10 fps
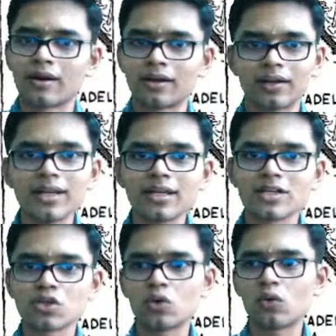Clear?
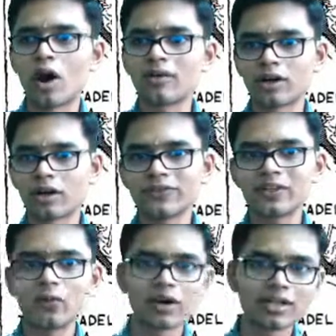So, one of
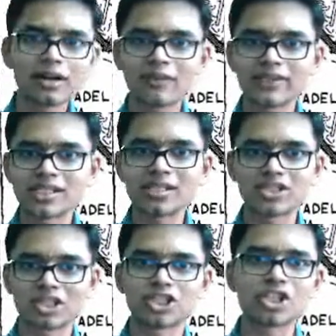the water harvesting
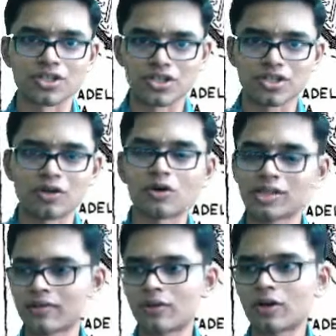structures, or
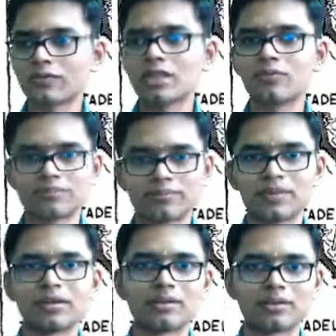say one of the
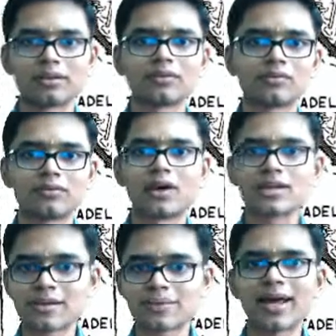
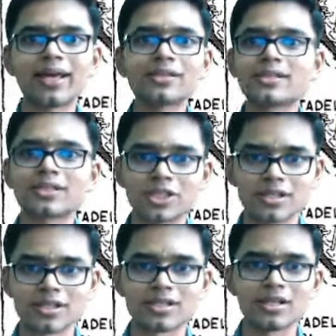water supplying
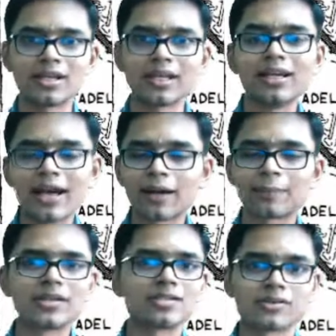structures in
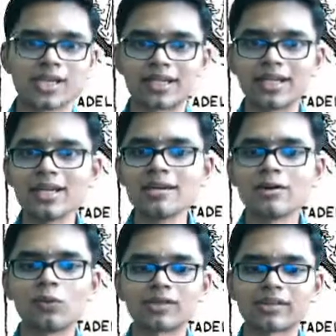Harappan society
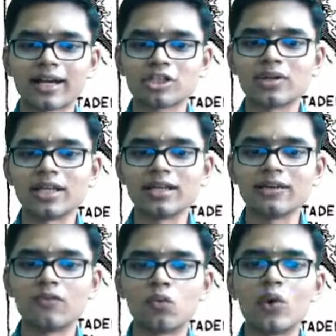was
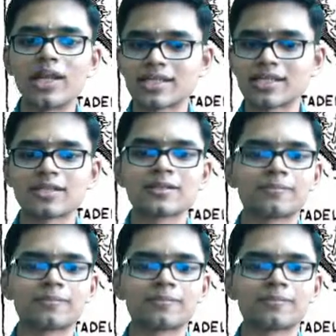actually wells.